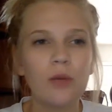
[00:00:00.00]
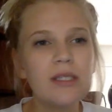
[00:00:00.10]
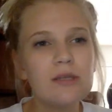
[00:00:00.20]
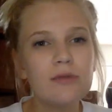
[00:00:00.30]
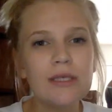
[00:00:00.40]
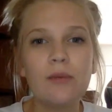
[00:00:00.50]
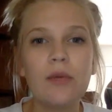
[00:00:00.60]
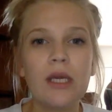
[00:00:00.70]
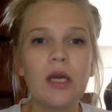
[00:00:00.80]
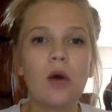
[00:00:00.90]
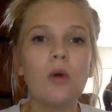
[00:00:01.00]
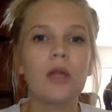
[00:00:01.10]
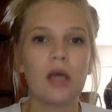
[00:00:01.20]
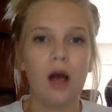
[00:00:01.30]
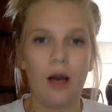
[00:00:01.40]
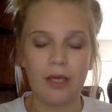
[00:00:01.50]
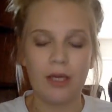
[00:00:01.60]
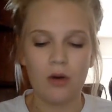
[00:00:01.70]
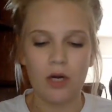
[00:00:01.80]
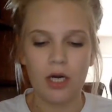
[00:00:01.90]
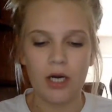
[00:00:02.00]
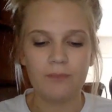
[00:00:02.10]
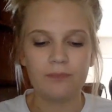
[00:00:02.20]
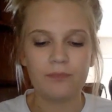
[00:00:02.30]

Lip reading: What's the reason we go to the calming corner?